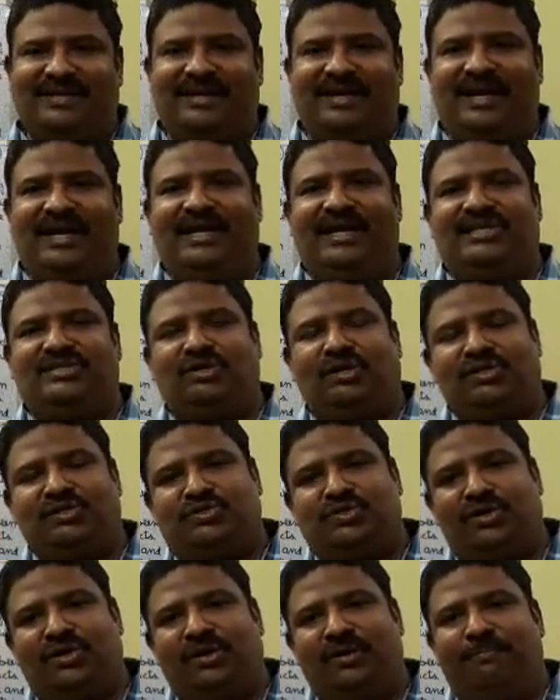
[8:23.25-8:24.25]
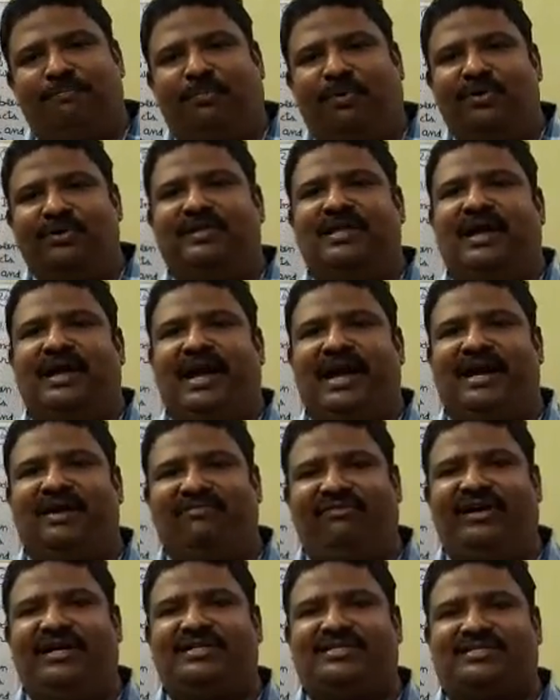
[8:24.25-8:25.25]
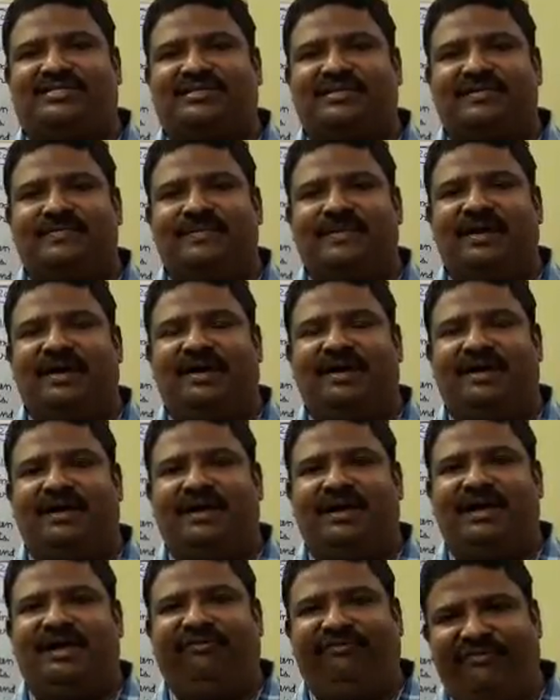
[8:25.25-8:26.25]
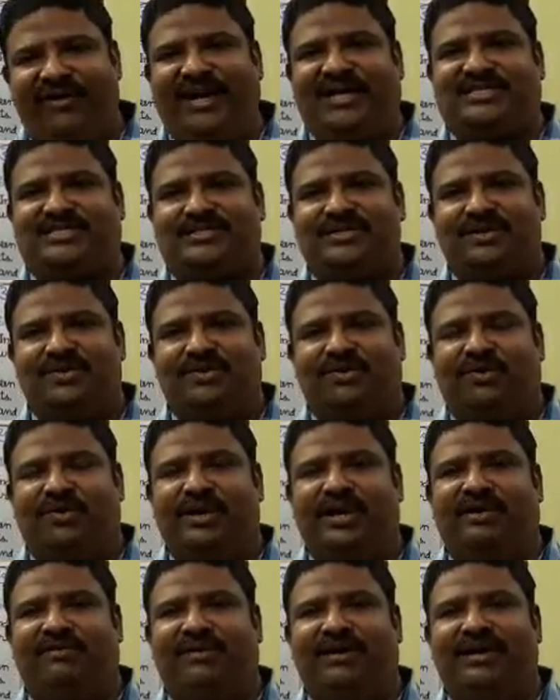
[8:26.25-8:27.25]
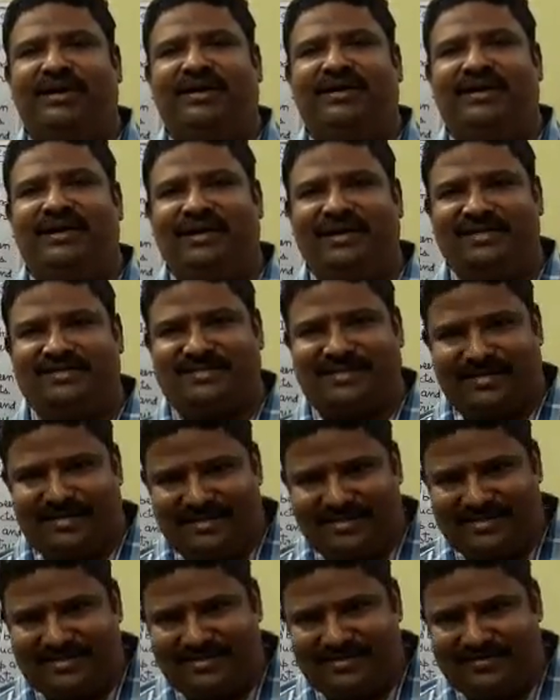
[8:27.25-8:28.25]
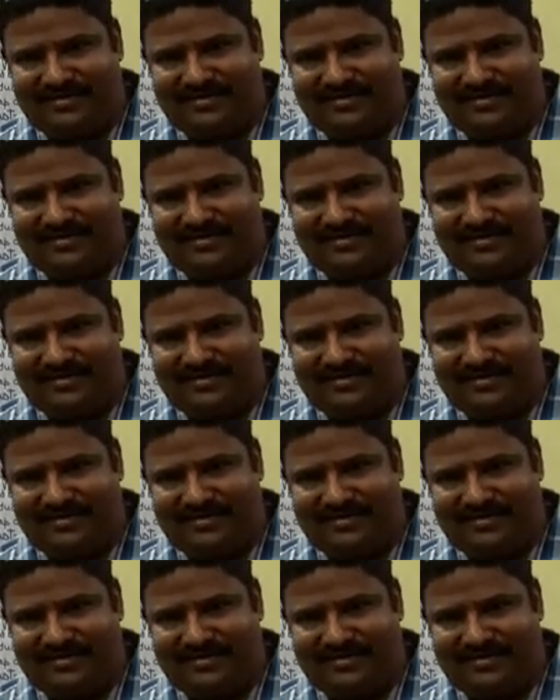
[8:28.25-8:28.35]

It has also put the adverse effects on our industries.